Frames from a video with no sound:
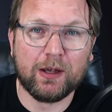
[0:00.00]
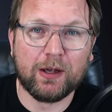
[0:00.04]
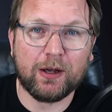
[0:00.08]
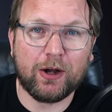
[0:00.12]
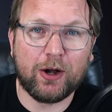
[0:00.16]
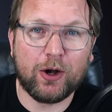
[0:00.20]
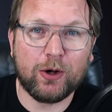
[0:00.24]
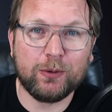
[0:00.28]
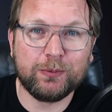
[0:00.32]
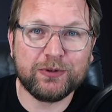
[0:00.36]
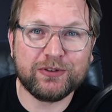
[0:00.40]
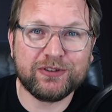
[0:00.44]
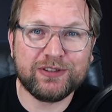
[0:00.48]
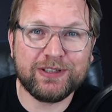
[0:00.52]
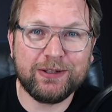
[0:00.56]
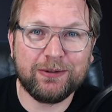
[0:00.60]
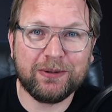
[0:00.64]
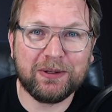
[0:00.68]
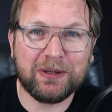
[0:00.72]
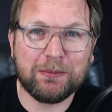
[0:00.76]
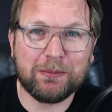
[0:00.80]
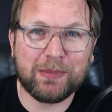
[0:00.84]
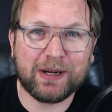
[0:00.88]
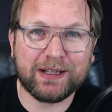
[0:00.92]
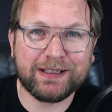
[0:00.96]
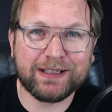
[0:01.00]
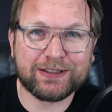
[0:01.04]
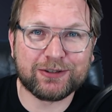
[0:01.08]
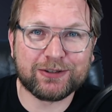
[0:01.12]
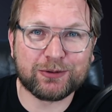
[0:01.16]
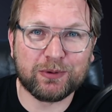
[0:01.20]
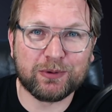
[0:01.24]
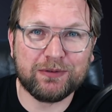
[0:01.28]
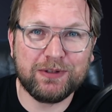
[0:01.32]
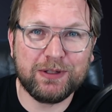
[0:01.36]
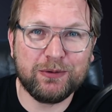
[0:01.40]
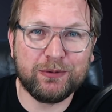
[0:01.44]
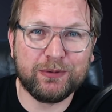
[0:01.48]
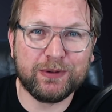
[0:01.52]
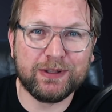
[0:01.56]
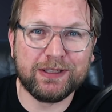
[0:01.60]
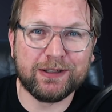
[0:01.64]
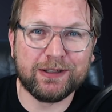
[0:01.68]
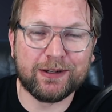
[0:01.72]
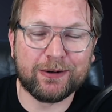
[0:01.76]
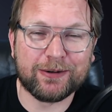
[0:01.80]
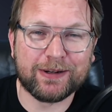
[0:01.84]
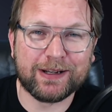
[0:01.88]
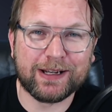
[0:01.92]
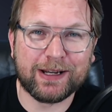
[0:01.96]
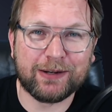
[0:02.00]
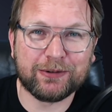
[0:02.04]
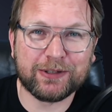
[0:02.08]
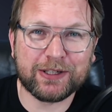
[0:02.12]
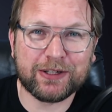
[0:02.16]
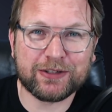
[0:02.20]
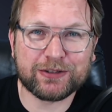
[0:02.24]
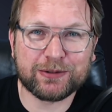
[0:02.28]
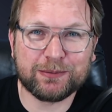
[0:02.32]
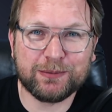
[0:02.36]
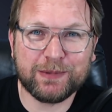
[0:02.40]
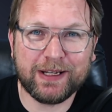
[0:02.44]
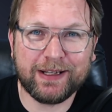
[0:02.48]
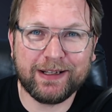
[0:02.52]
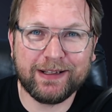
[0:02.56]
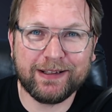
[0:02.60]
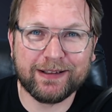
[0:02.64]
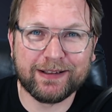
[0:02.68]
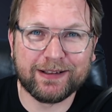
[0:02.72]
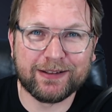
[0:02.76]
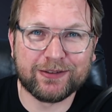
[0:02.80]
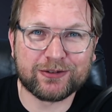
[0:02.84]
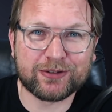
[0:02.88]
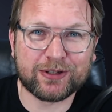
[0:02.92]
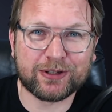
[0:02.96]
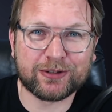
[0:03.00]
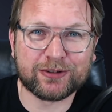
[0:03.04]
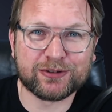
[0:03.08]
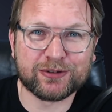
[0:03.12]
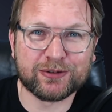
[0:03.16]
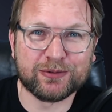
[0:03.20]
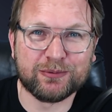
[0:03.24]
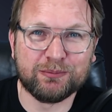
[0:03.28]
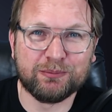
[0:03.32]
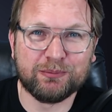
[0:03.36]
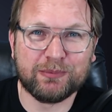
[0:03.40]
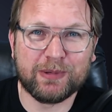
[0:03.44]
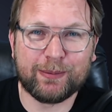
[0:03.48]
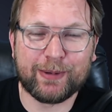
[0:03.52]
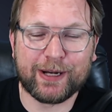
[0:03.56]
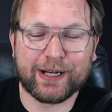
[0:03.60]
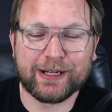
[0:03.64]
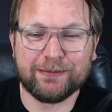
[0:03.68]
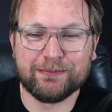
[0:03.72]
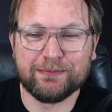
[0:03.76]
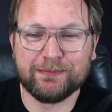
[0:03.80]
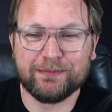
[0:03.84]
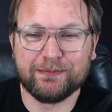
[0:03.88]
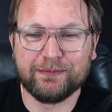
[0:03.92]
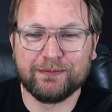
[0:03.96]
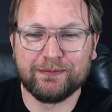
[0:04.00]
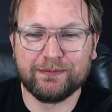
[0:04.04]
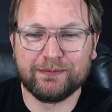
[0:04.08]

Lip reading: hope to see you in my next review video. Have an awesome day and talk soon. Bye-bye.